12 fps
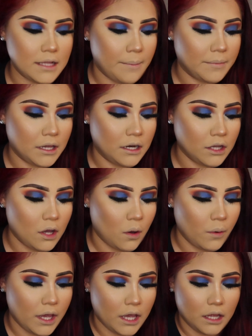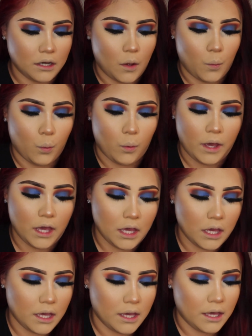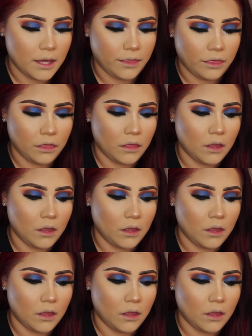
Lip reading: I'm gonna go in with,